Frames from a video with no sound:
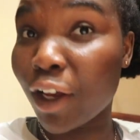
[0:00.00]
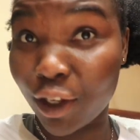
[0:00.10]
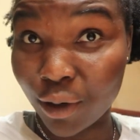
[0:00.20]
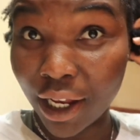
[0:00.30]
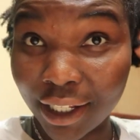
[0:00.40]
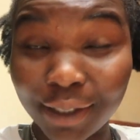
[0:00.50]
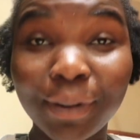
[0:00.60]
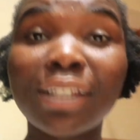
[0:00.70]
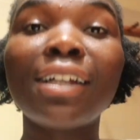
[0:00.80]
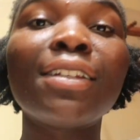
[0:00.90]
Okay, you guys,
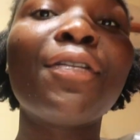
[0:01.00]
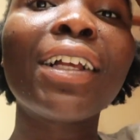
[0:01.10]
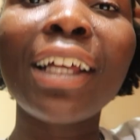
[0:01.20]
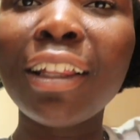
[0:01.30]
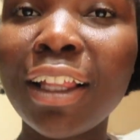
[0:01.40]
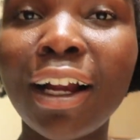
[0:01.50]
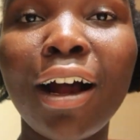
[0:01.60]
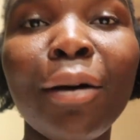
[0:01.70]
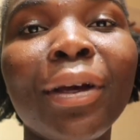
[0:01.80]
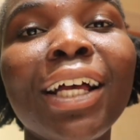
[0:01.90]
besides the fact that I look like a
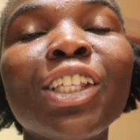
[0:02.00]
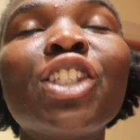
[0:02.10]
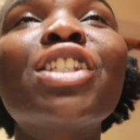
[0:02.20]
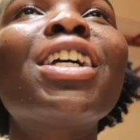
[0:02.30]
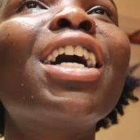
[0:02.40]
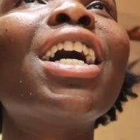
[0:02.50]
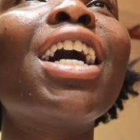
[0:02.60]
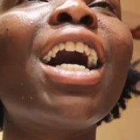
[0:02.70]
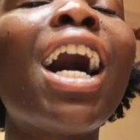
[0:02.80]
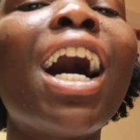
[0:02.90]
hot mess,
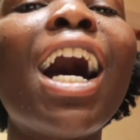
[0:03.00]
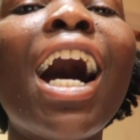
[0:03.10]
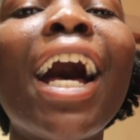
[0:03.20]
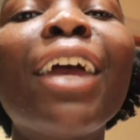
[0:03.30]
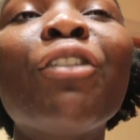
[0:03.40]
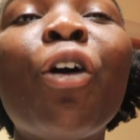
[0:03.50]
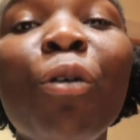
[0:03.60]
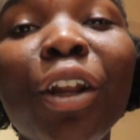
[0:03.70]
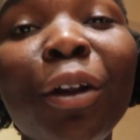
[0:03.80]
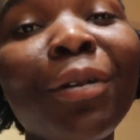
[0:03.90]
I
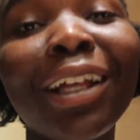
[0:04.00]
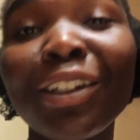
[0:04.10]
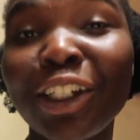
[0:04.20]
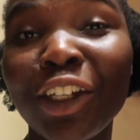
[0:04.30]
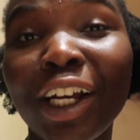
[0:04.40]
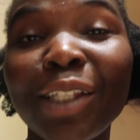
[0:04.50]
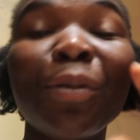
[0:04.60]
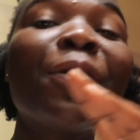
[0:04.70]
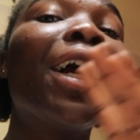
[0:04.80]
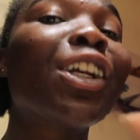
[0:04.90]
recorded without telling you guys what
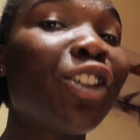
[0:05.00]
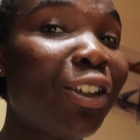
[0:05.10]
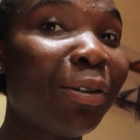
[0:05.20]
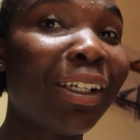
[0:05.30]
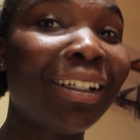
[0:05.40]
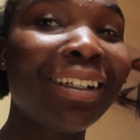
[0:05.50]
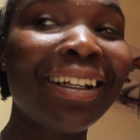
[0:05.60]
we're actually doing.